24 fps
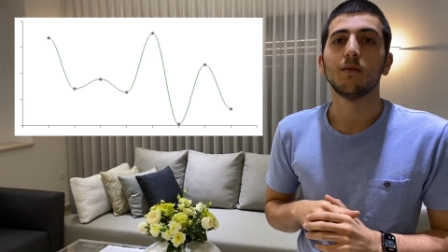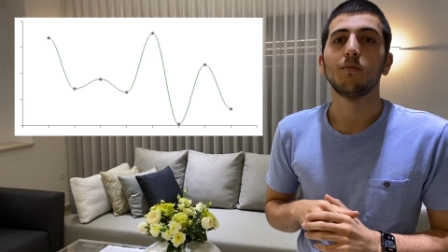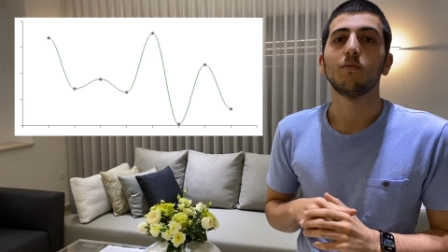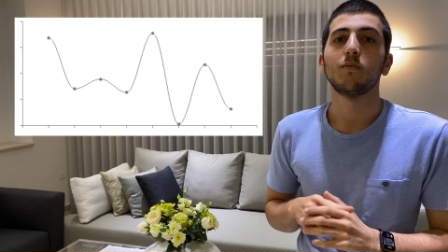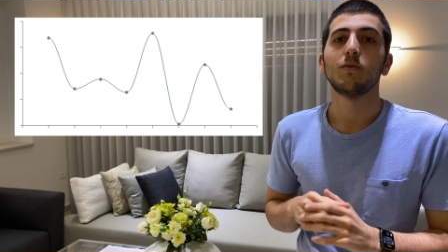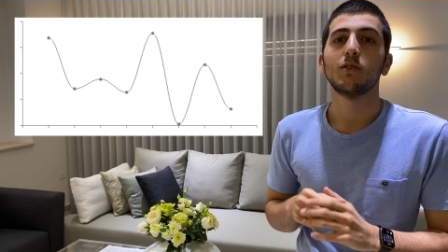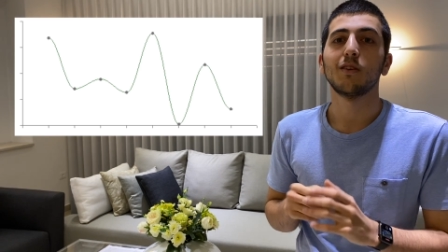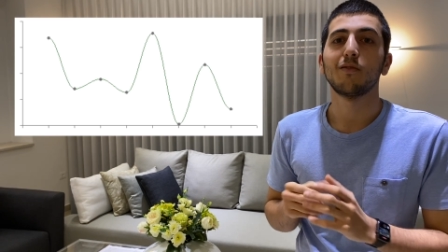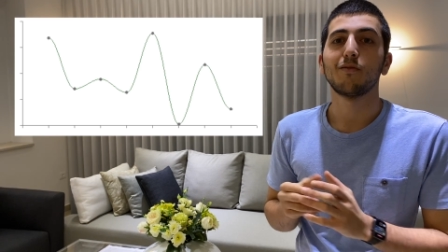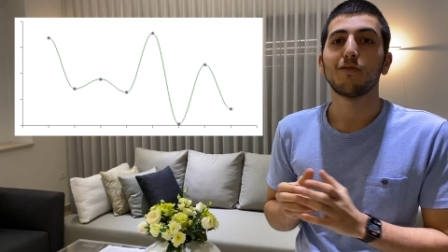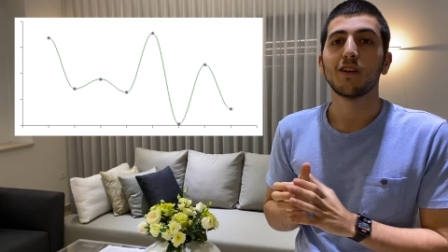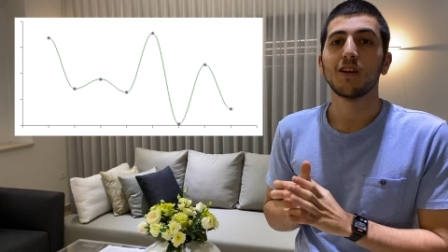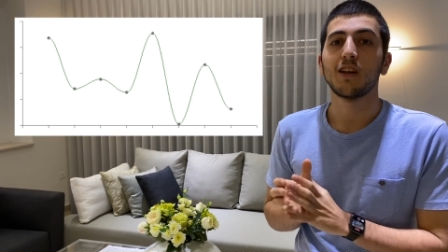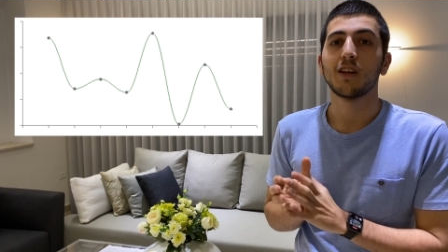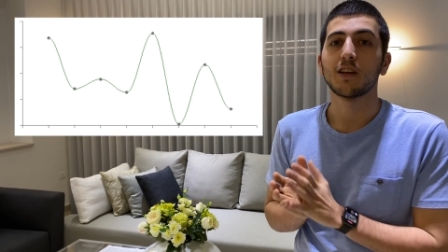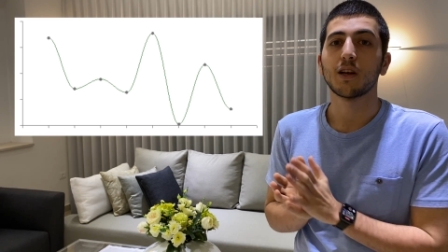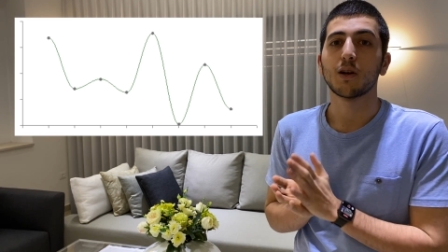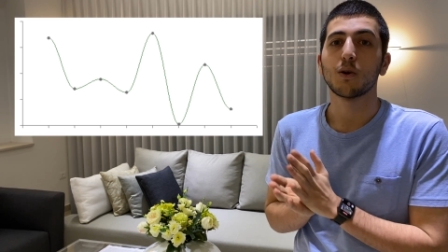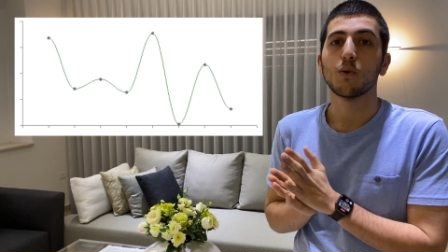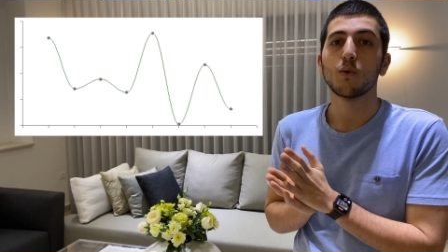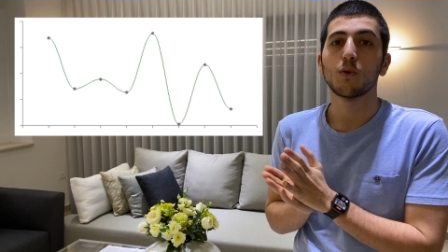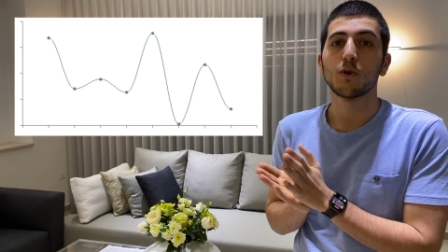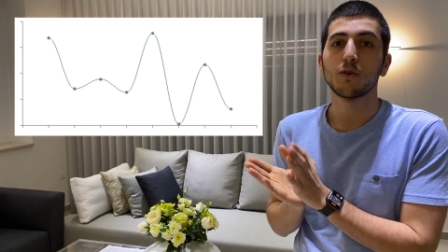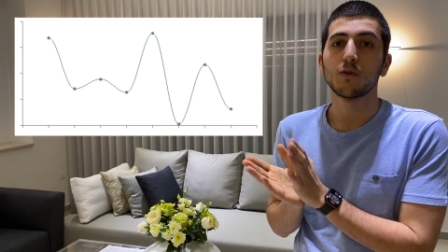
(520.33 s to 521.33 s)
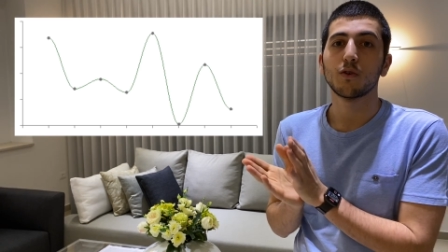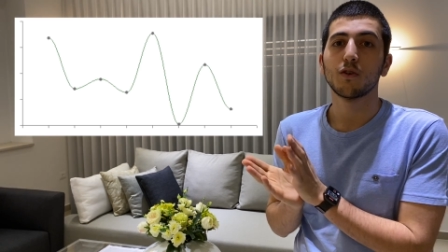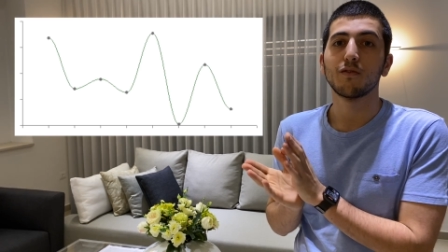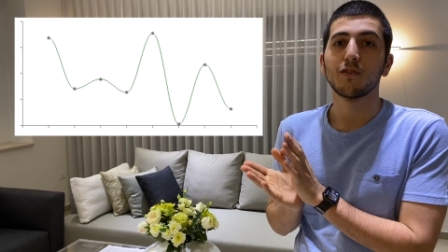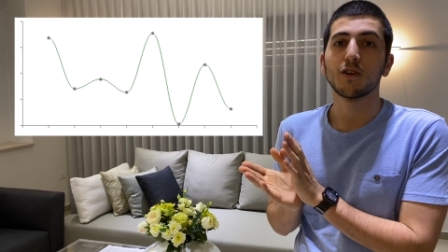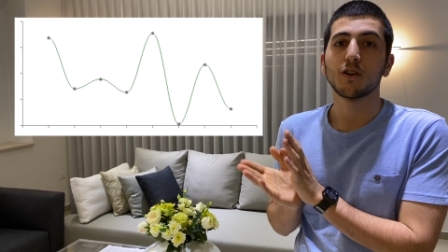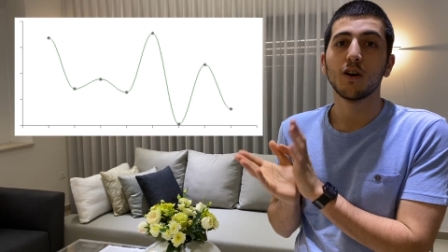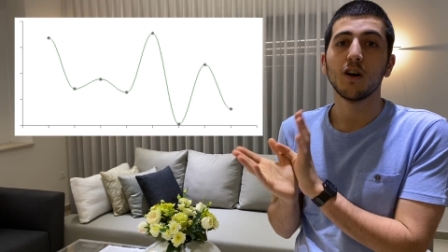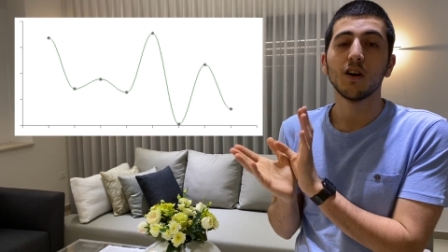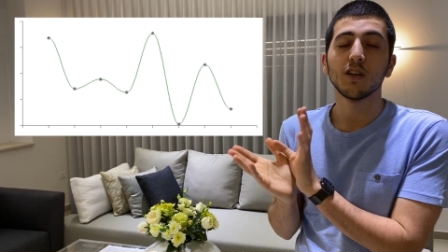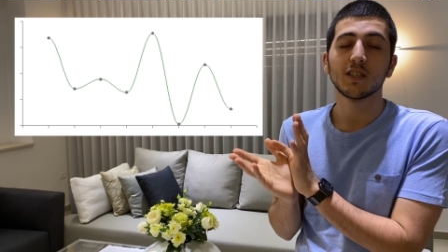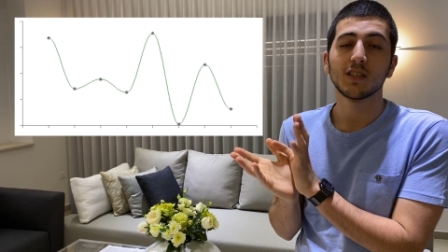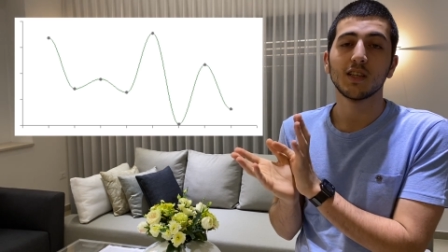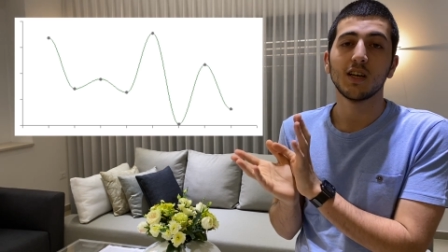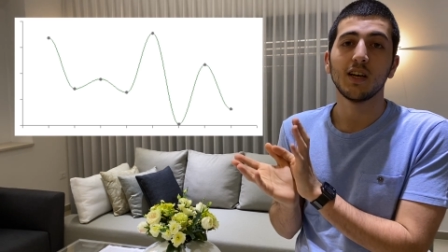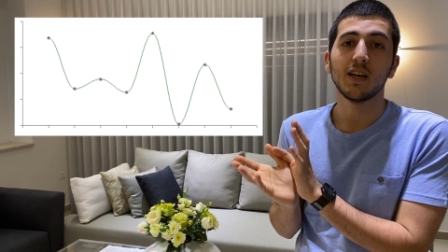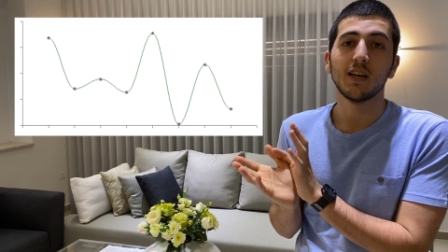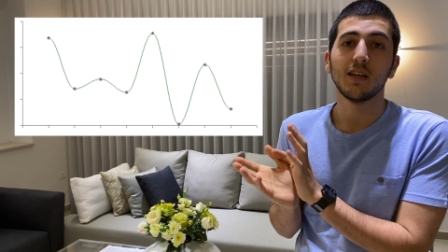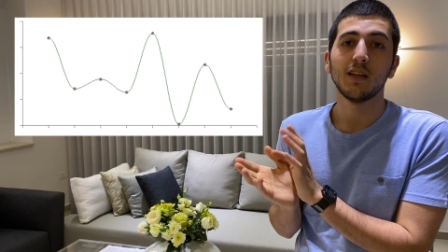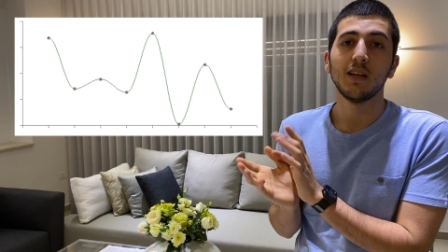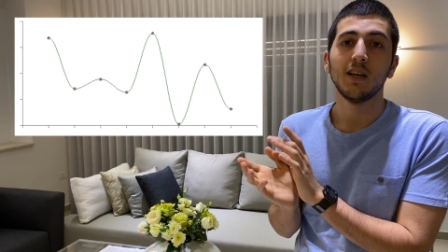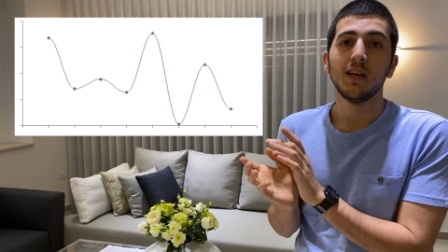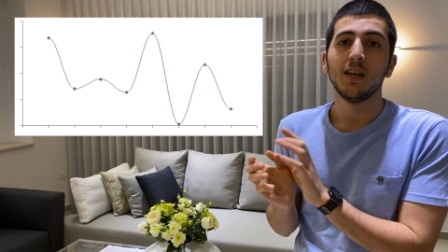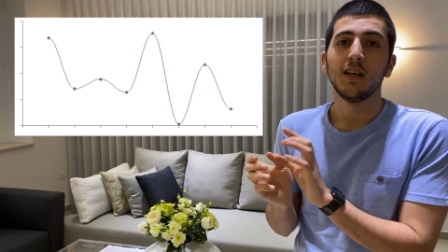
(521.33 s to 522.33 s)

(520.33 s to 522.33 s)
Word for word: something like a quarter of a cosine